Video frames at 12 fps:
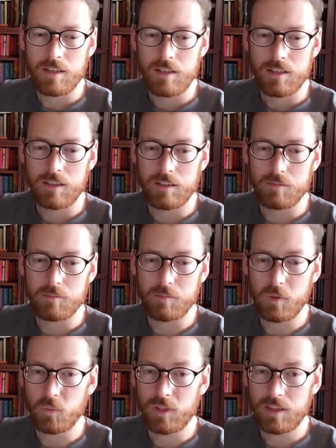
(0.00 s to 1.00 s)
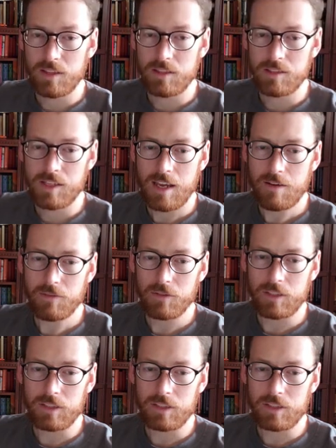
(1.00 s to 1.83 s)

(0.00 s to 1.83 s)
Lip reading: But with this scaffolding,